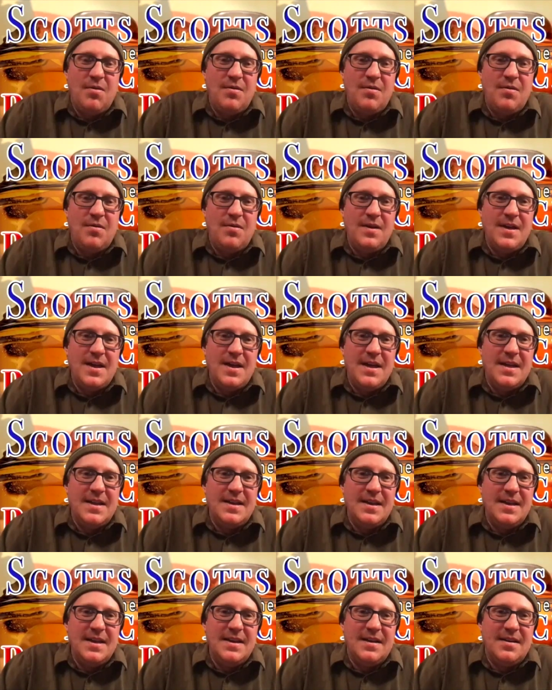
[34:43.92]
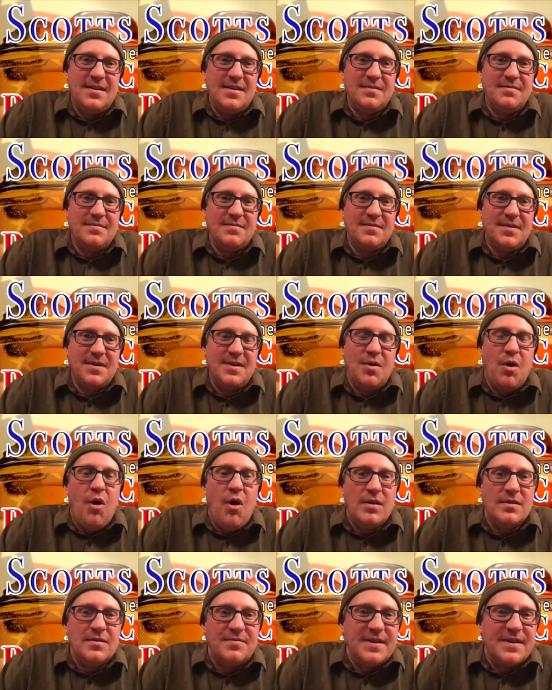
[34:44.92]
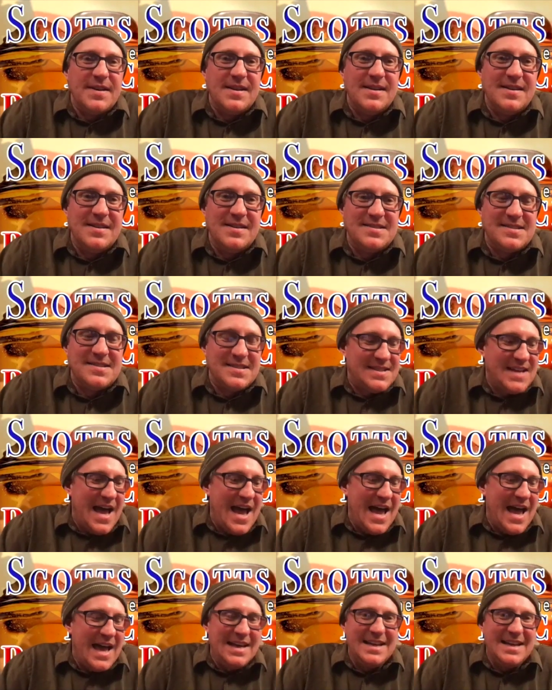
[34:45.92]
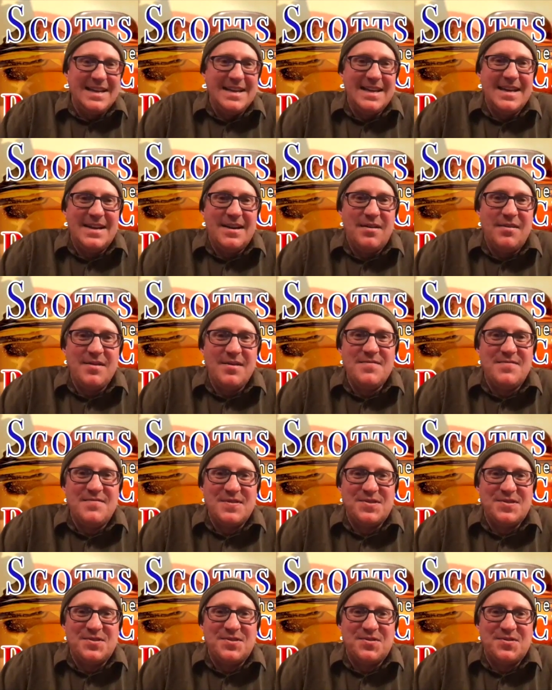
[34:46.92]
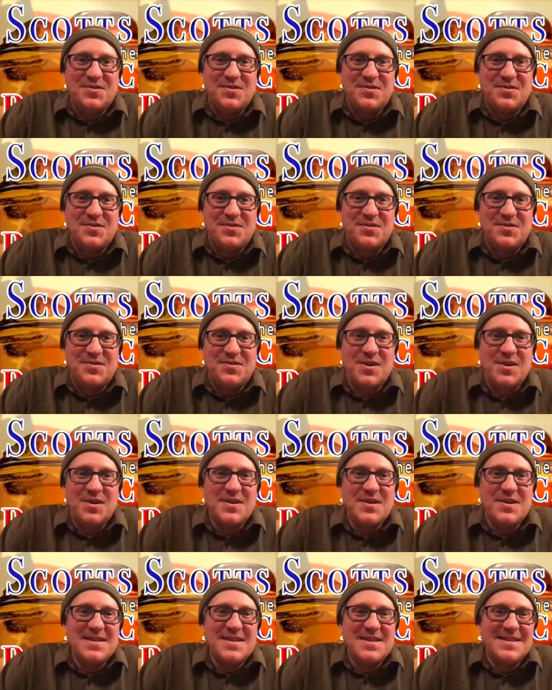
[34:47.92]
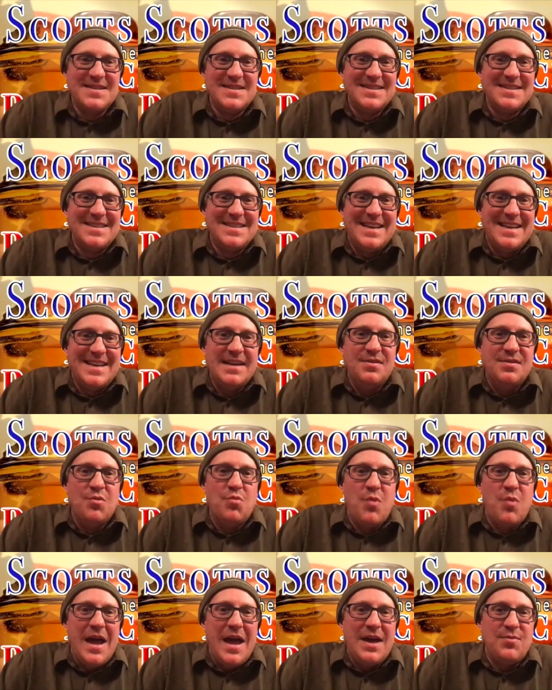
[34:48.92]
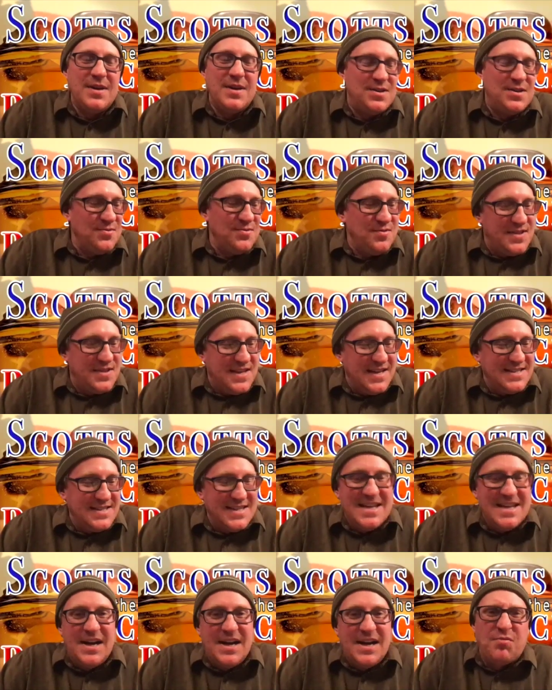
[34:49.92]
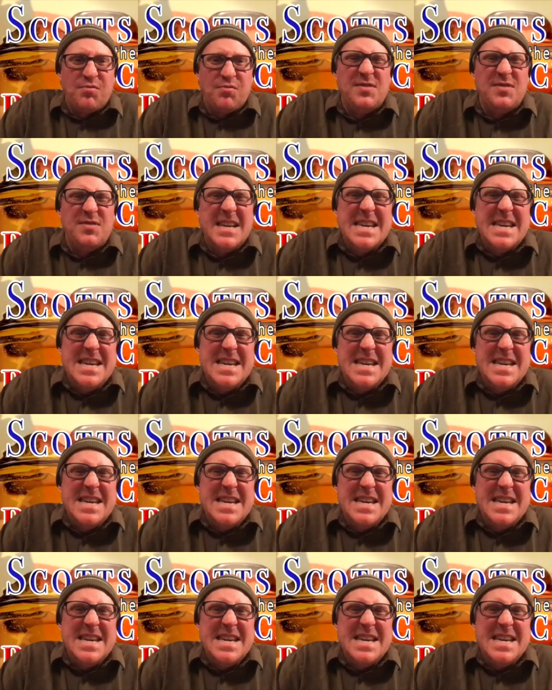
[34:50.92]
in our all of it, in the society, in our infrastructure, in the way we do things, in our routine.